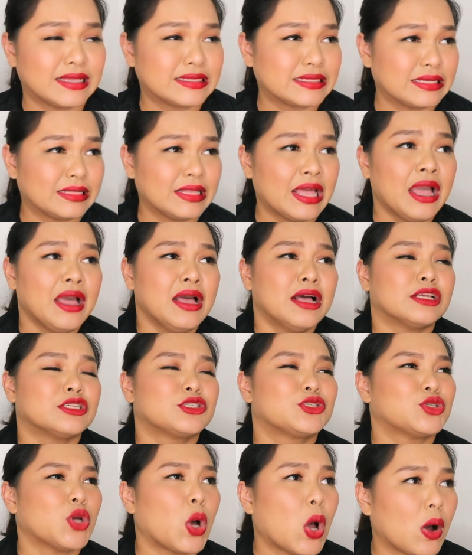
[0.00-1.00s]
As in,
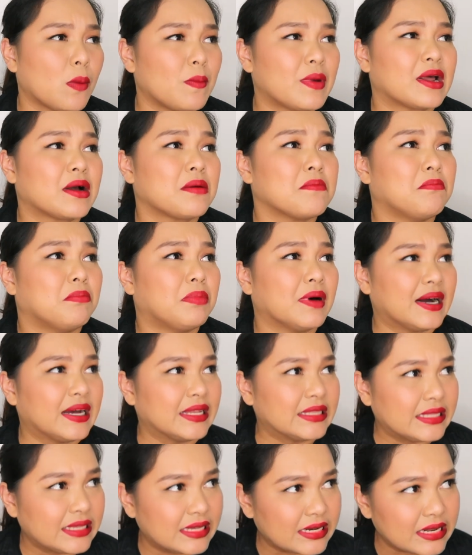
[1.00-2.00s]
sobrang
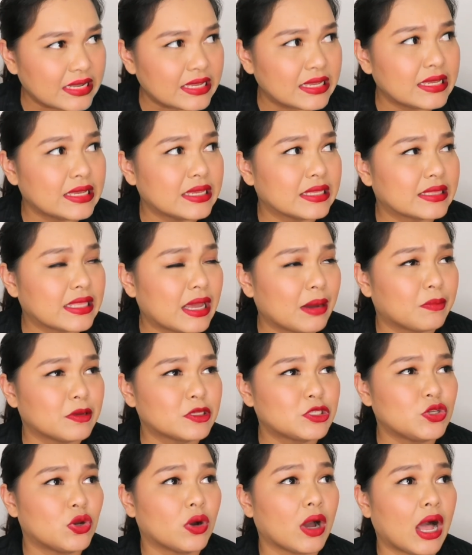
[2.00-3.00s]
buttery,
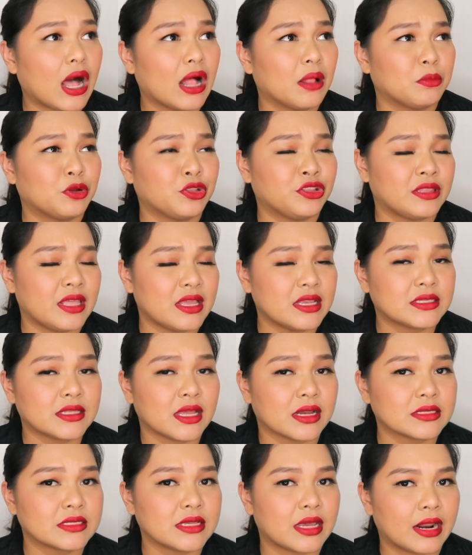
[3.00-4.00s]
tapos yung almond
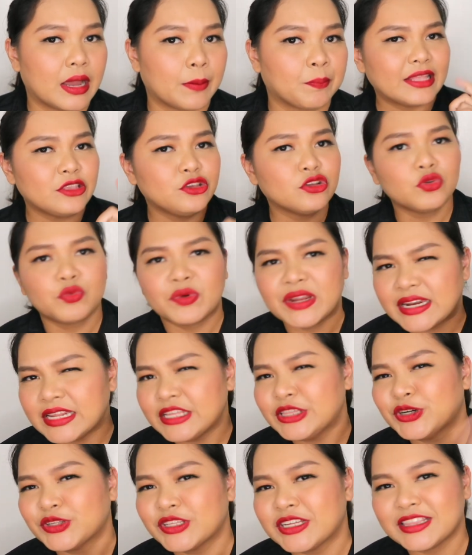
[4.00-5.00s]
taste ang sarap. And you'll
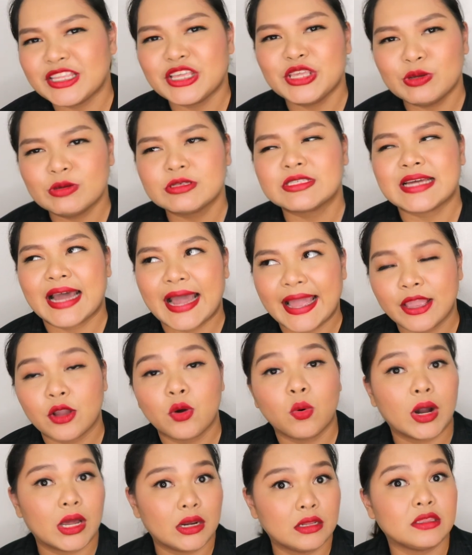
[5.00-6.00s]
really know that they used
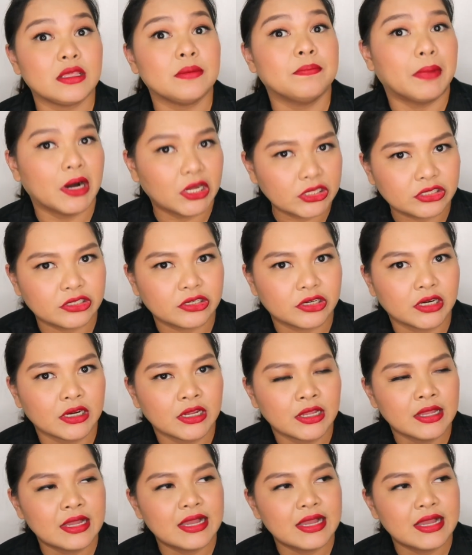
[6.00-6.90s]
high-quality butter.